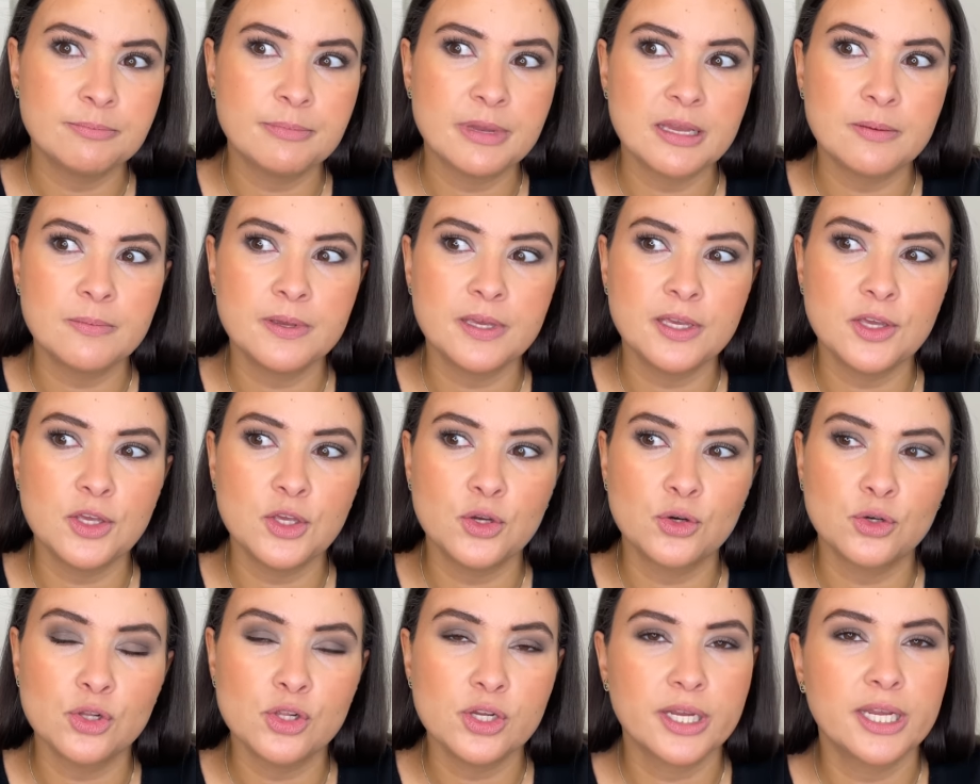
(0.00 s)
maybe
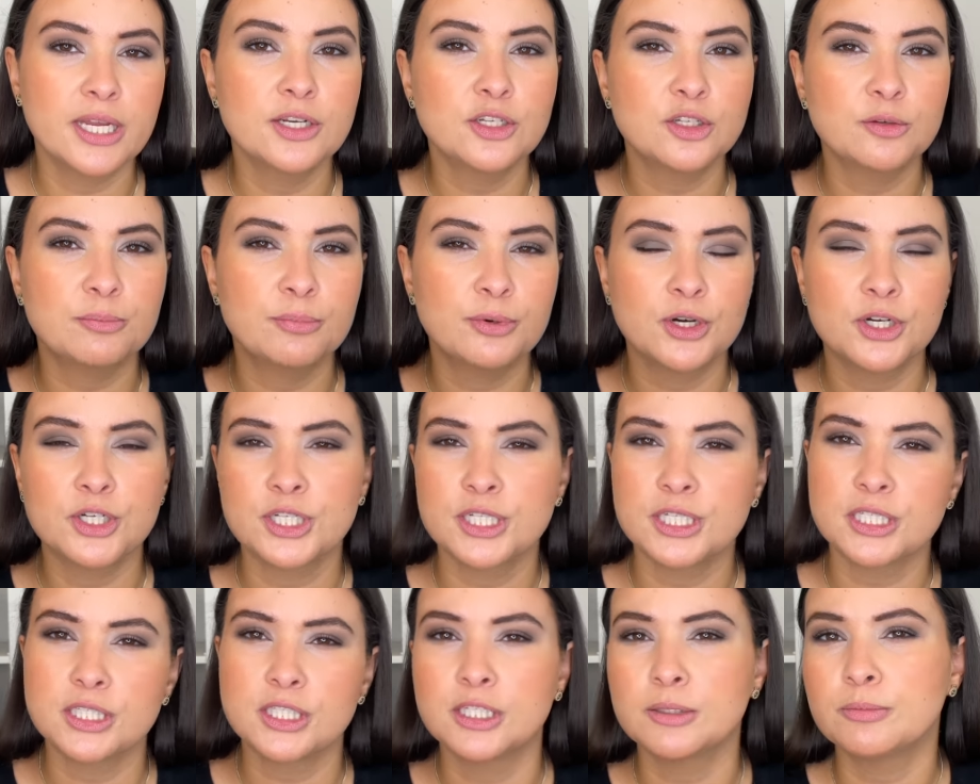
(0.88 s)
you're looking to
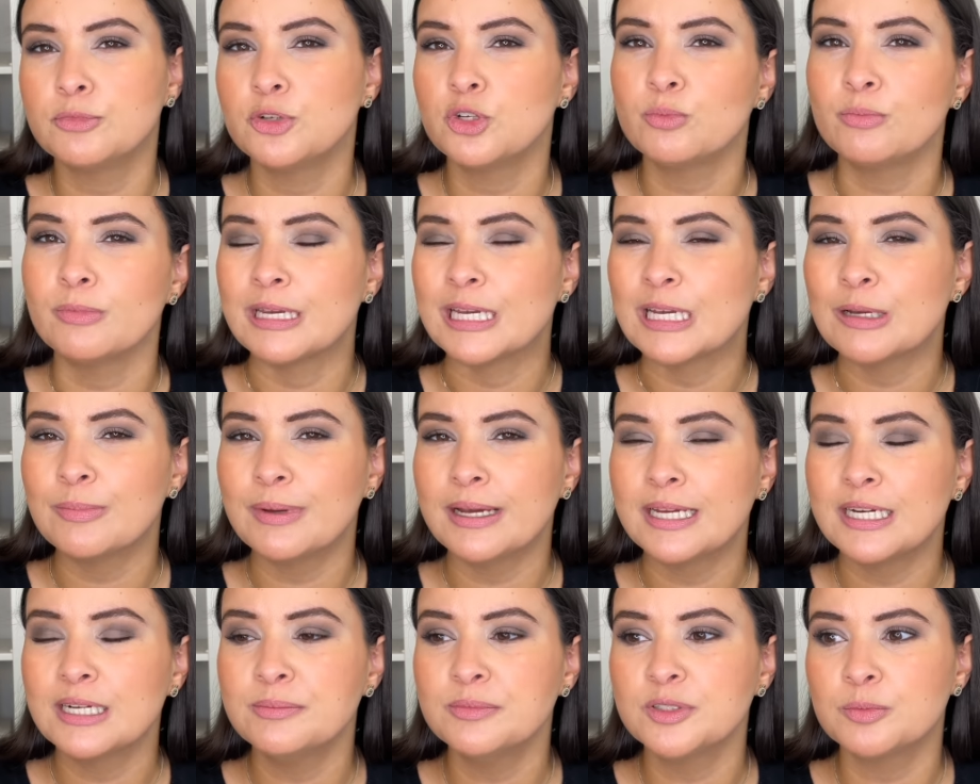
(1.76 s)
purchase some new makeup
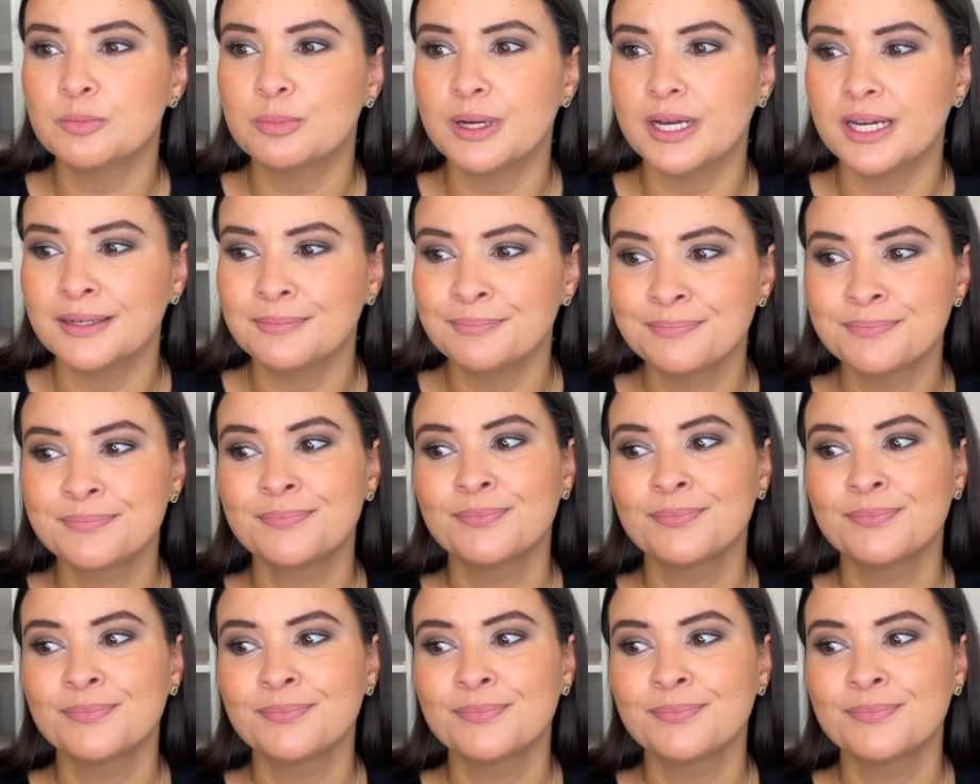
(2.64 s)
items, but